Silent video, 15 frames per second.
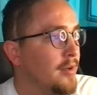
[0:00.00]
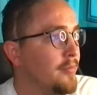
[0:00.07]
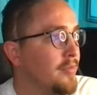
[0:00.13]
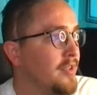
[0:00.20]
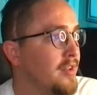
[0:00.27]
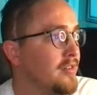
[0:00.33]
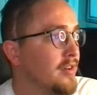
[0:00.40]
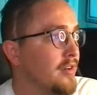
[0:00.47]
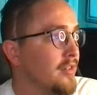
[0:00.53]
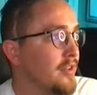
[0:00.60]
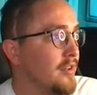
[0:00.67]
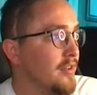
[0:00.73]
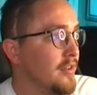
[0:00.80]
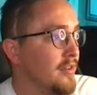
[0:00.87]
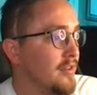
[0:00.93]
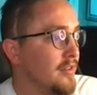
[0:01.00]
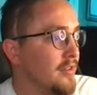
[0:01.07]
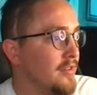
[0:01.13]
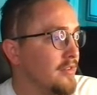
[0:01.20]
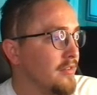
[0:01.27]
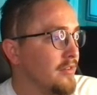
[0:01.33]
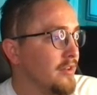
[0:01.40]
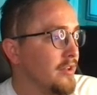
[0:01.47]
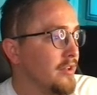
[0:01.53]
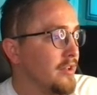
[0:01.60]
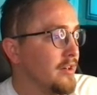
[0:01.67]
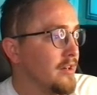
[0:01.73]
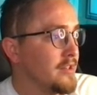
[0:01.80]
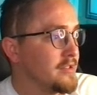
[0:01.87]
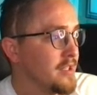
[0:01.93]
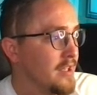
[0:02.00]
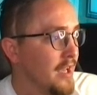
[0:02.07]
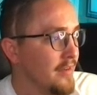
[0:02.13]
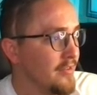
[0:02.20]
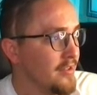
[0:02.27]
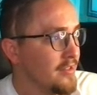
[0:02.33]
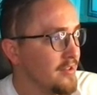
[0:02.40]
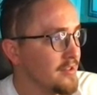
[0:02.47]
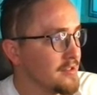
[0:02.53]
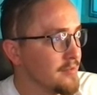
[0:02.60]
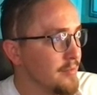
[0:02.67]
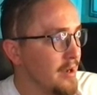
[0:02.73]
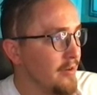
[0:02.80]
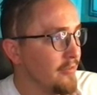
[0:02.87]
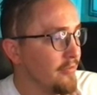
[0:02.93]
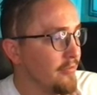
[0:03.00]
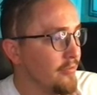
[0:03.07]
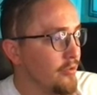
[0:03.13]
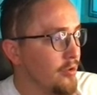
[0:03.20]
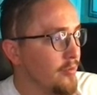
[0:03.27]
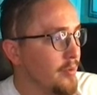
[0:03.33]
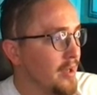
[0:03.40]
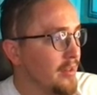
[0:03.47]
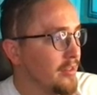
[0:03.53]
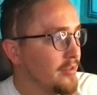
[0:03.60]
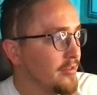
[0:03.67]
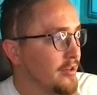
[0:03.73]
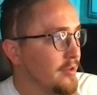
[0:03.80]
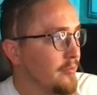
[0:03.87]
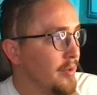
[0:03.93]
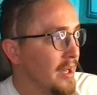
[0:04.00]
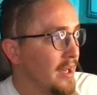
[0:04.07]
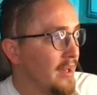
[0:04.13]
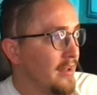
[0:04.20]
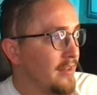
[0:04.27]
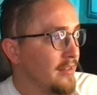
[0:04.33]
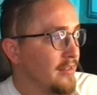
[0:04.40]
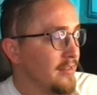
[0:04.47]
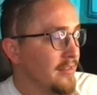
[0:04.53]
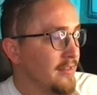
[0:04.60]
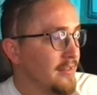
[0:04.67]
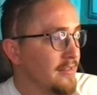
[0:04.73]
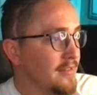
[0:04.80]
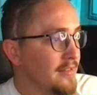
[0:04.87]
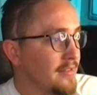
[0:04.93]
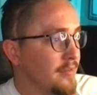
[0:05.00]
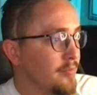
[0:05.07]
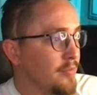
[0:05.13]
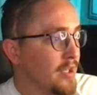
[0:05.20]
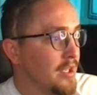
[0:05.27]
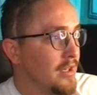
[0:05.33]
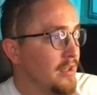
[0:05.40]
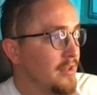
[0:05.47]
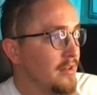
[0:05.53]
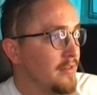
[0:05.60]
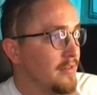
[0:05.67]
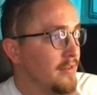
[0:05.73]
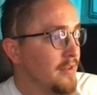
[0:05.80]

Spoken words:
These are really interesting. Everything's about 4 bed, 3 bath. This is the median,